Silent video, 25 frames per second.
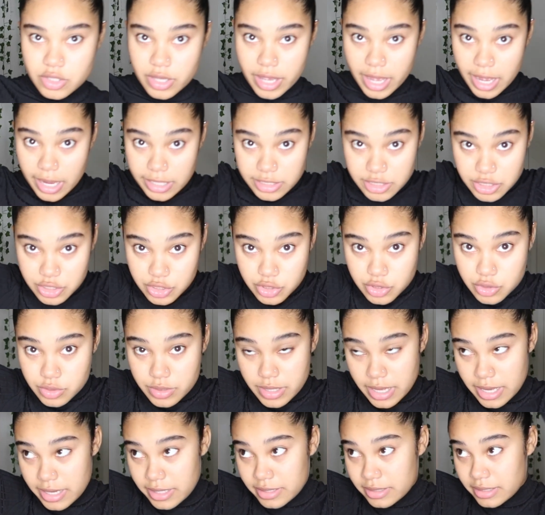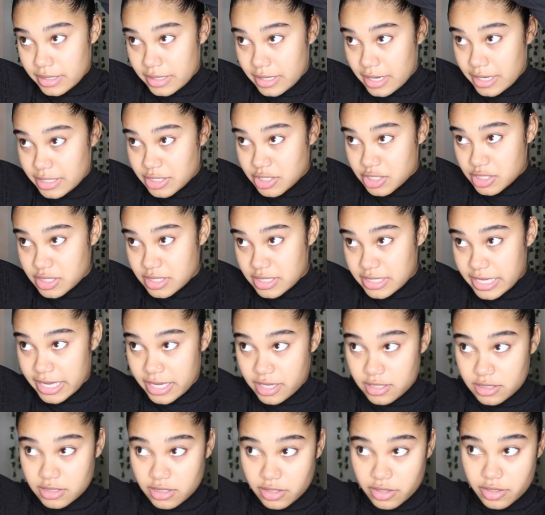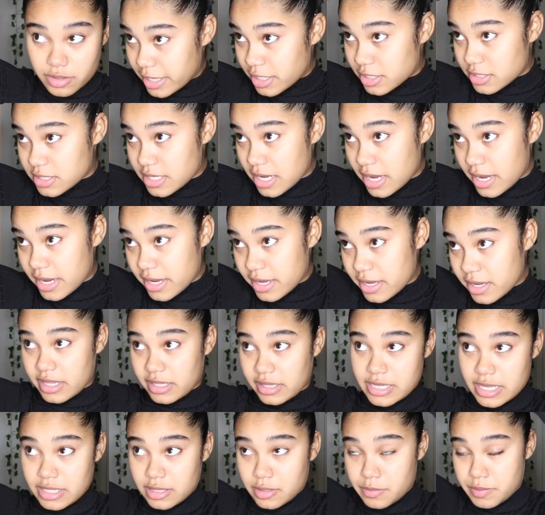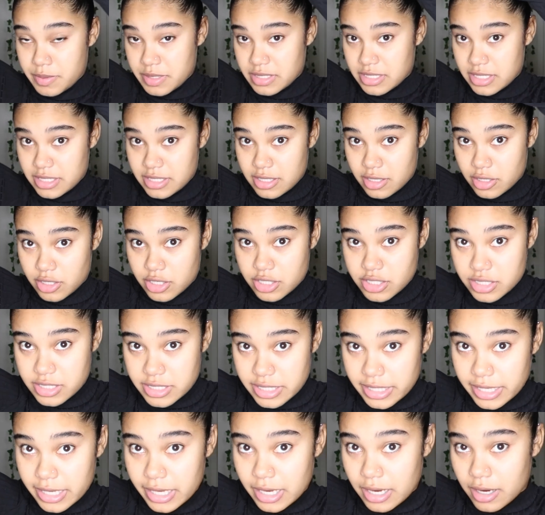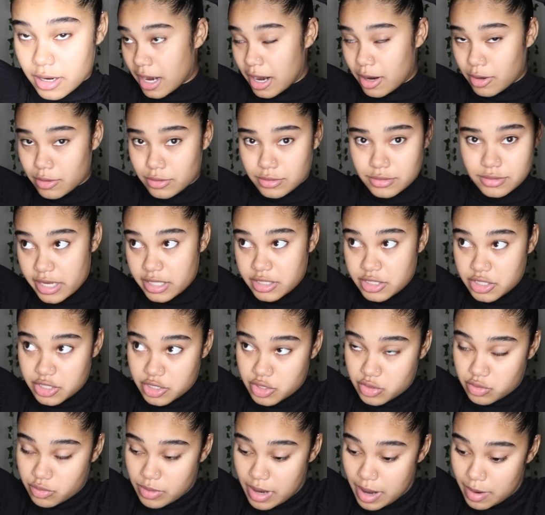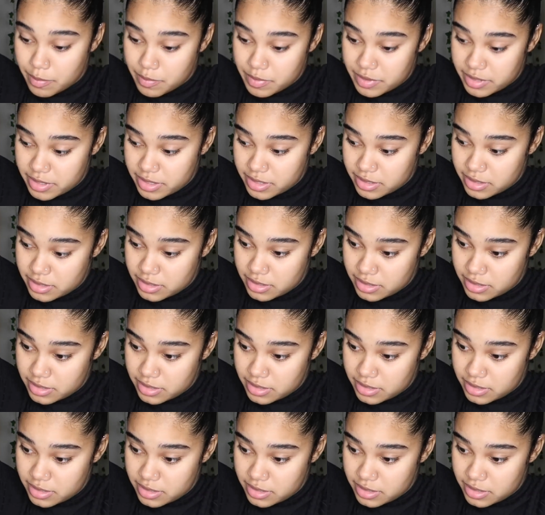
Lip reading: yeah, I just do that, and then I just take another hair tie and take the pieces that are sticking out and just wrap it.